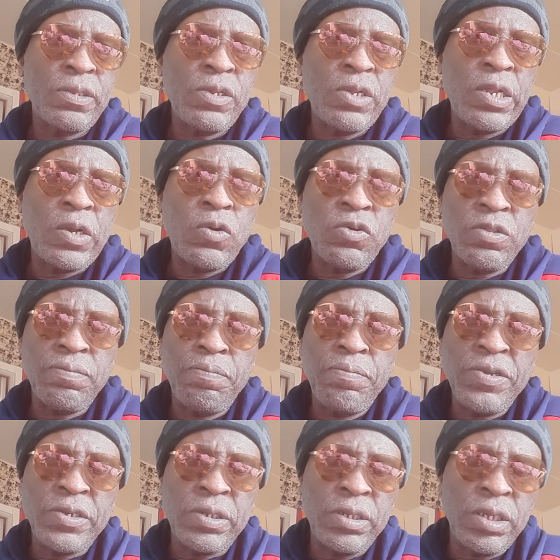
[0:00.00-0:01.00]
I call this
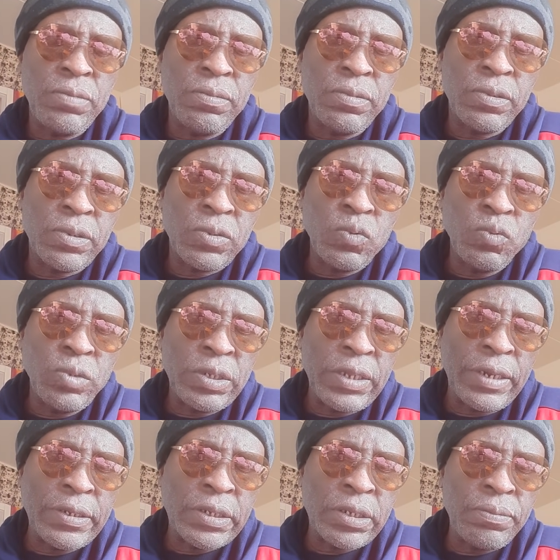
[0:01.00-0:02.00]
bitch named
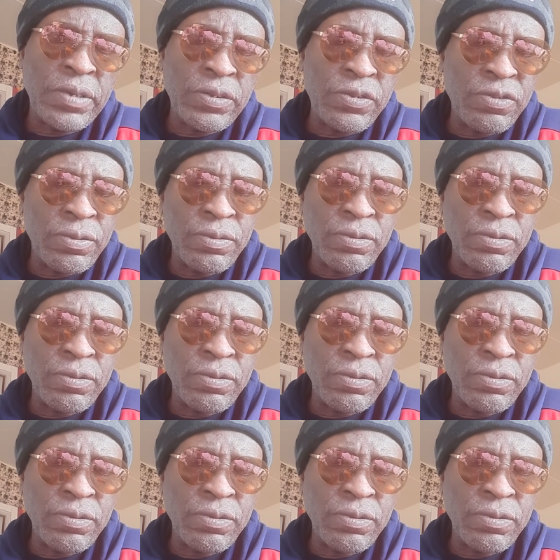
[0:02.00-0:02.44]
Susan Smith.